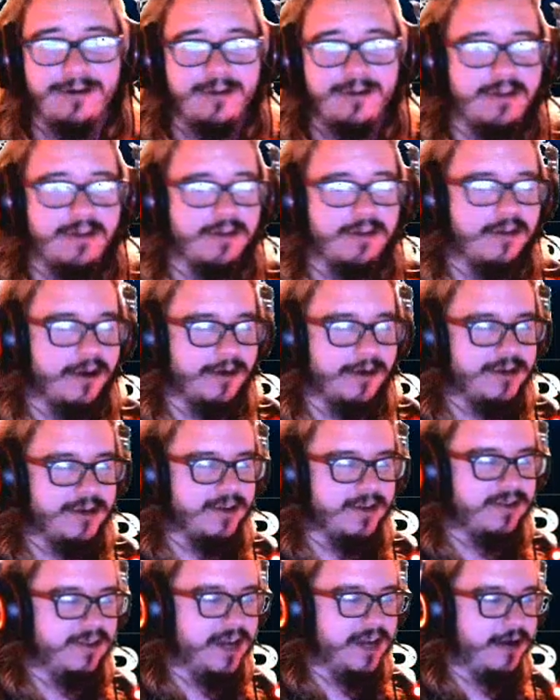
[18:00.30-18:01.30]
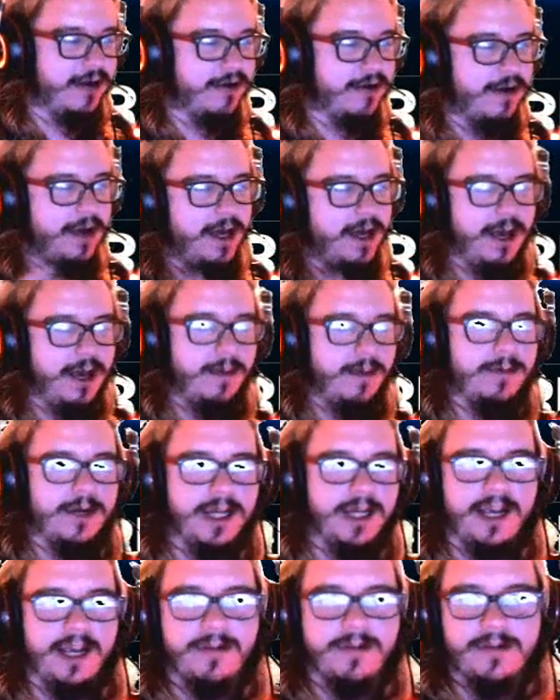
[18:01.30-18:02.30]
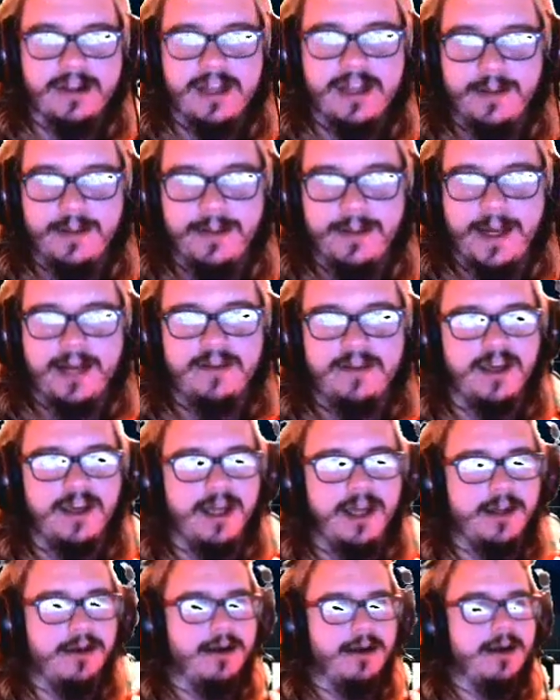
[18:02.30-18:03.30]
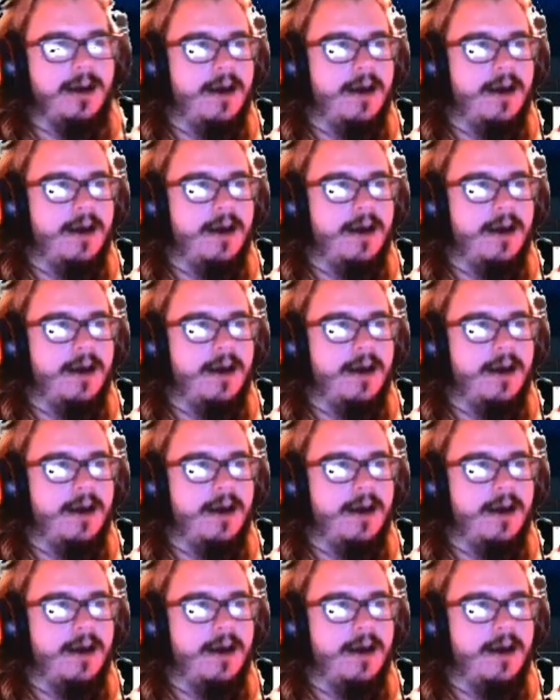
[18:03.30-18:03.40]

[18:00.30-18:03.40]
so I'm just now putting everything back together.